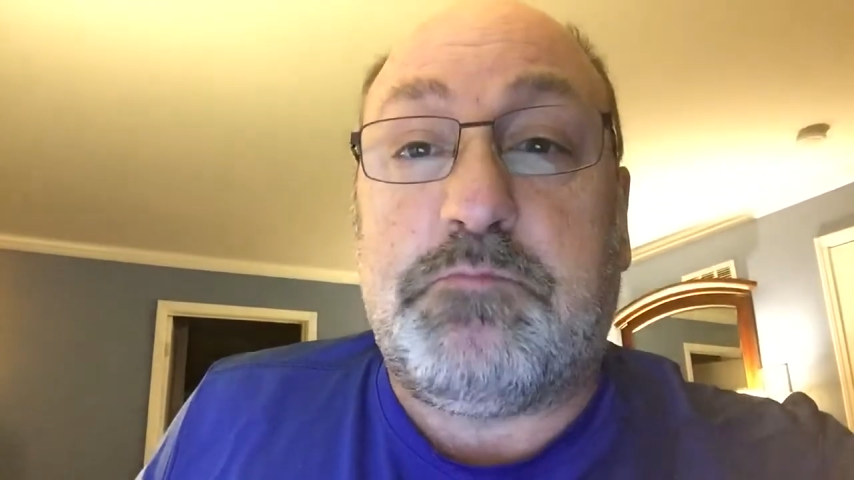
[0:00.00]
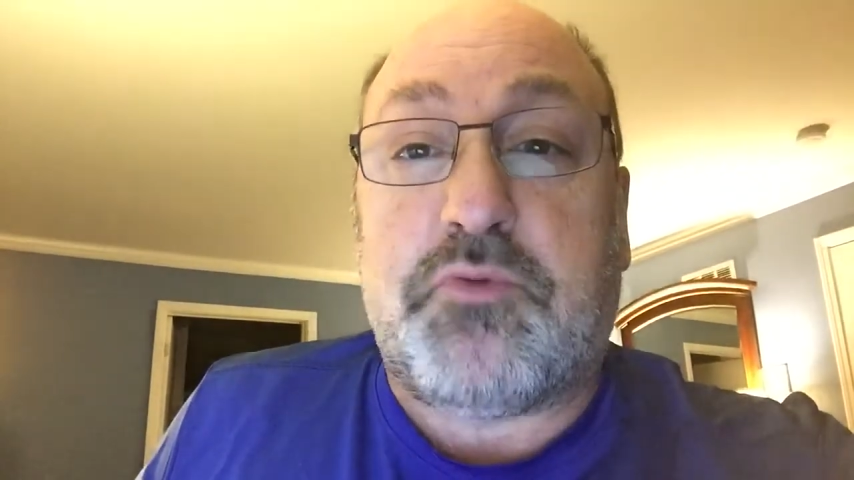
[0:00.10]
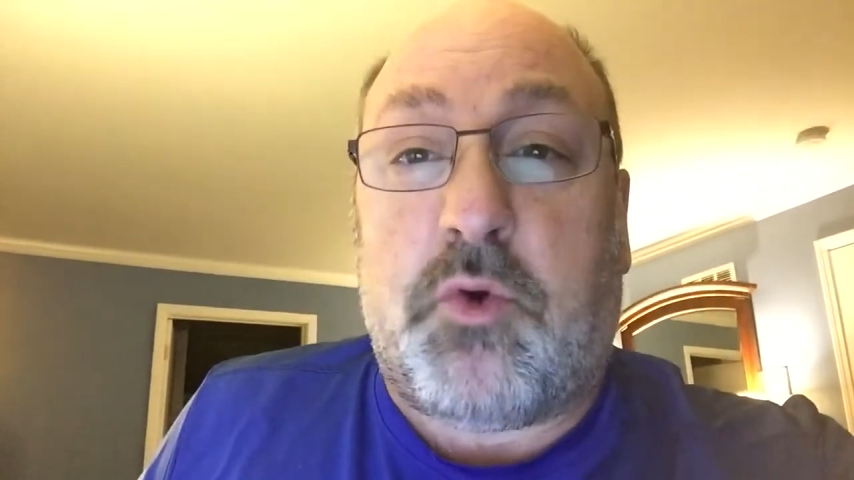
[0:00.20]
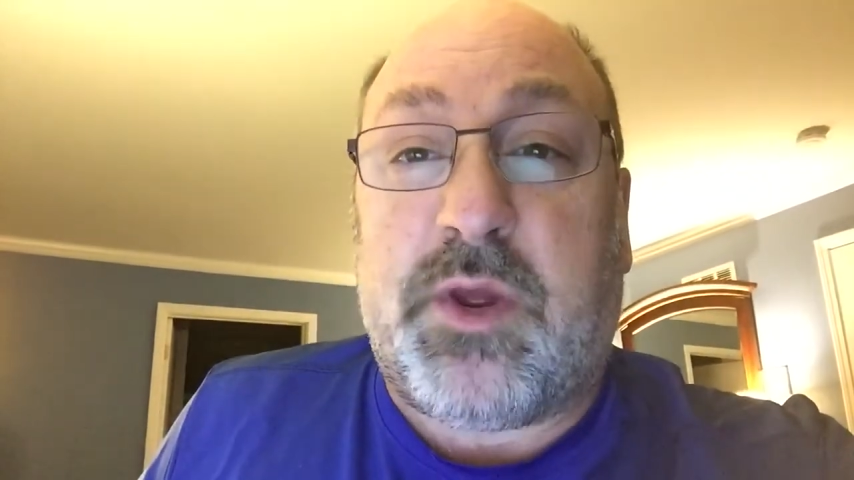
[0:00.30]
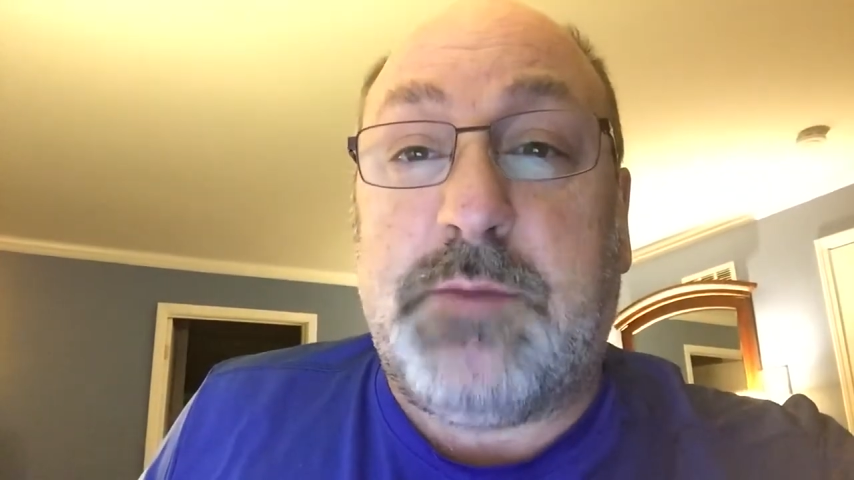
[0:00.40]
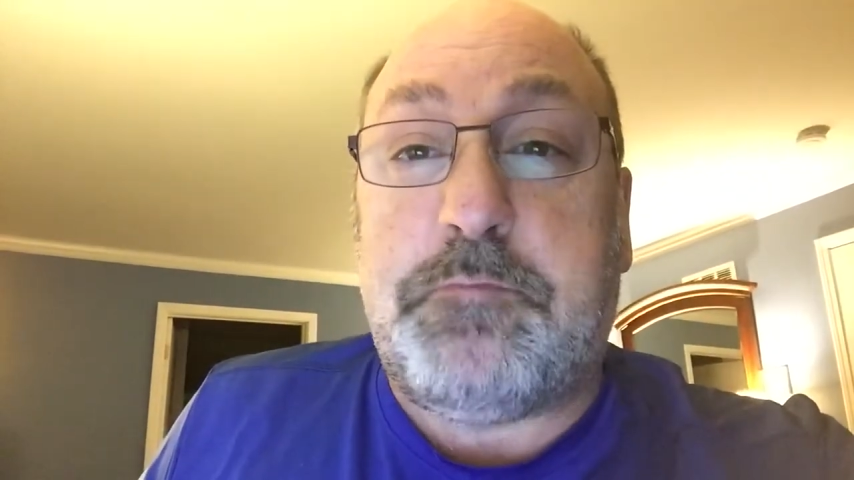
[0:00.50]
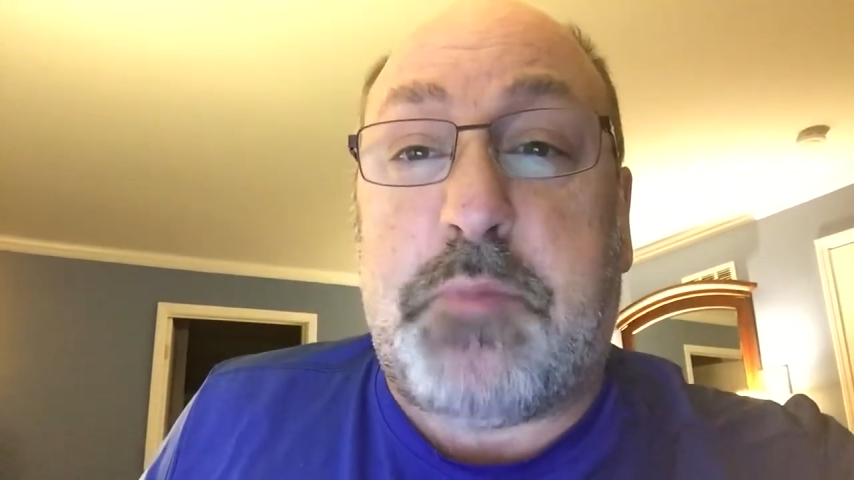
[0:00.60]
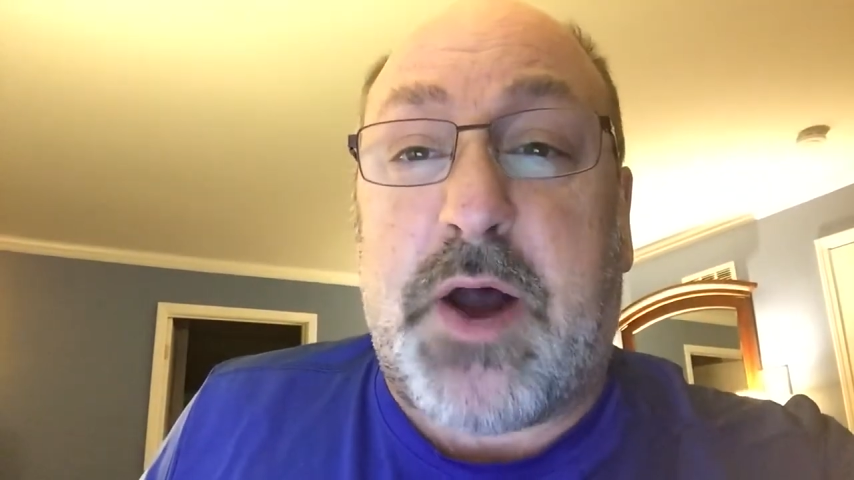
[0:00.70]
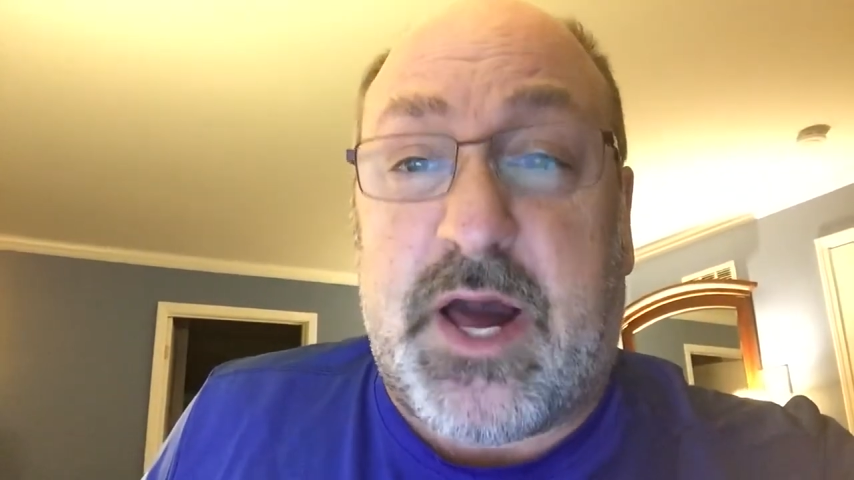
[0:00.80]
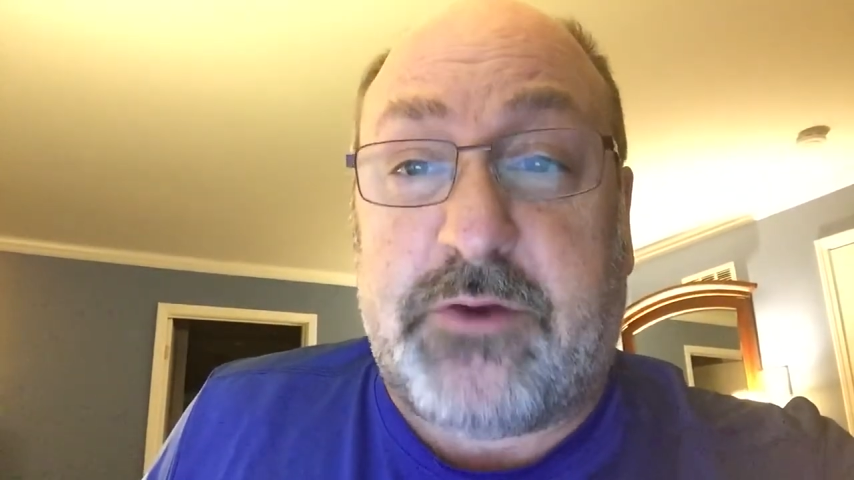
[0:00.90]
broken
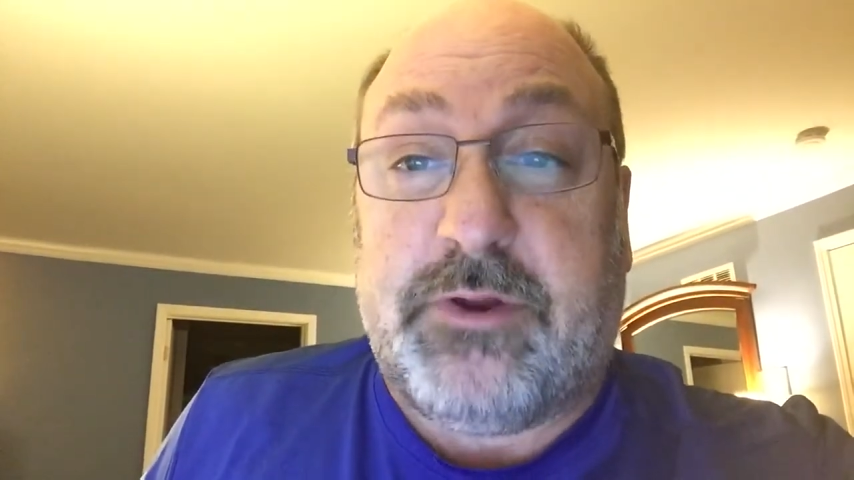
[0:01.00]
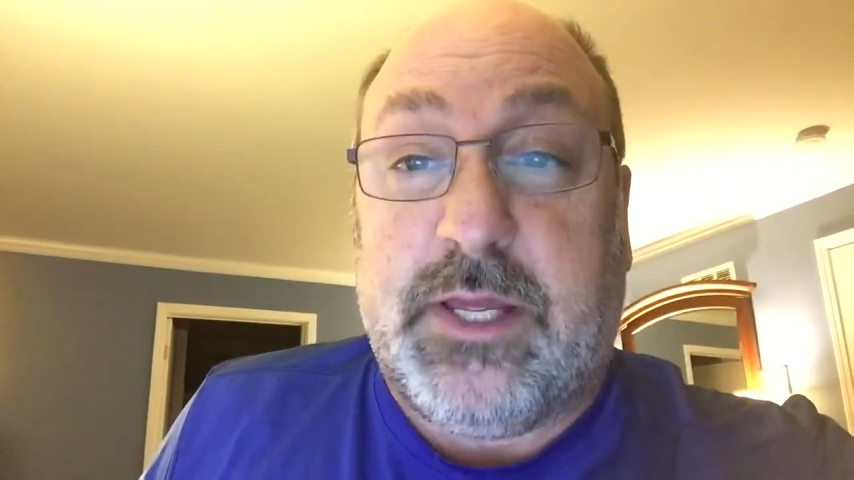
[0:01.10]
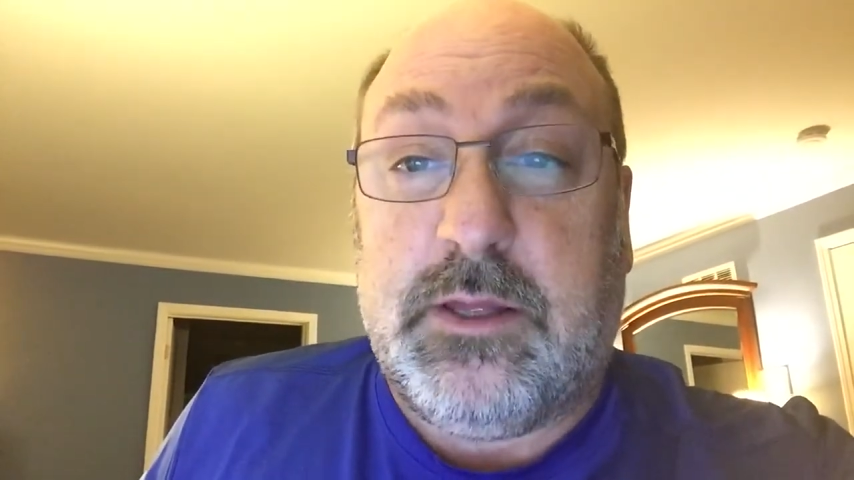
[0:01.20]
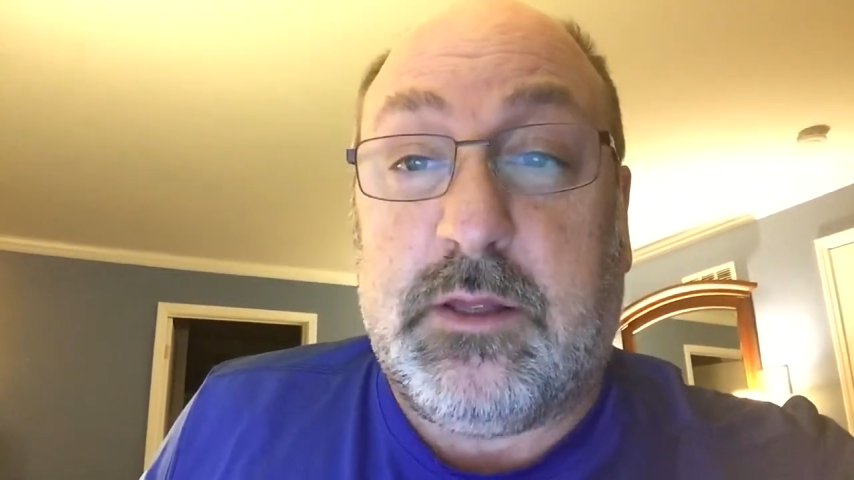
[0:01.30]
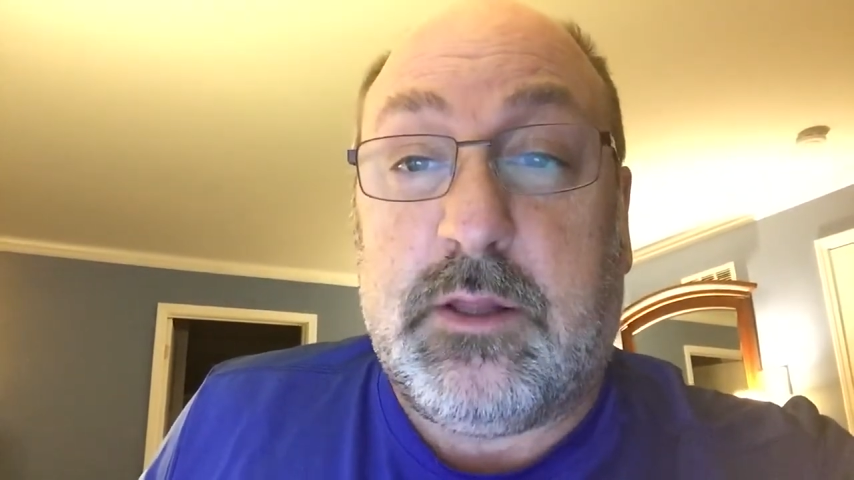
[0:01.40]
pottery.